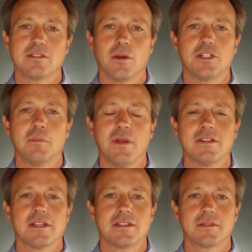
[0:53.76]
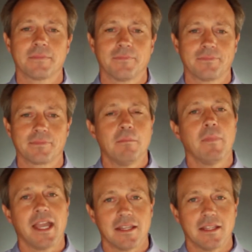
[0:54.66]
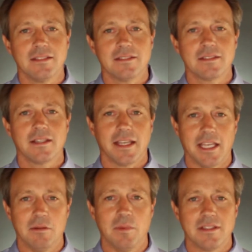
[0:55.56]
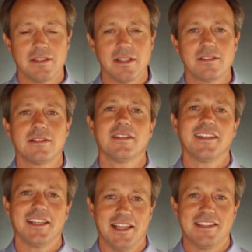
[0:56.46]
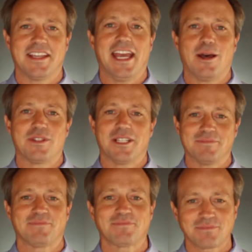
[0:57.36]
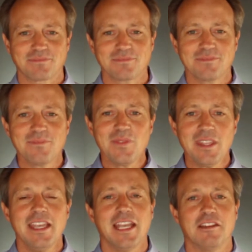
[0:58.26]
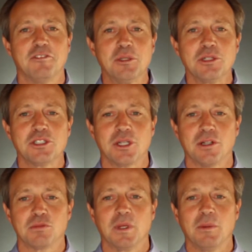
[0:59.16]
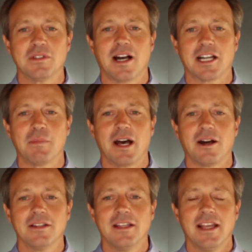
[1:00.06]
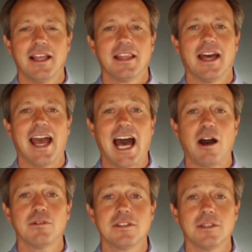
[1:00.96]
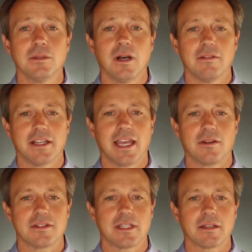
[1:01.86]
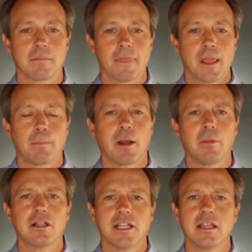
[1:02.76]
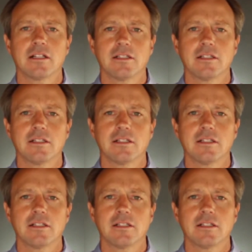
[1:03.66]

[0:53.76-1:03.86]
so does your business. Maintenance in business is accounting. In future shows, we will talk about the how-to of accounting, primarily in the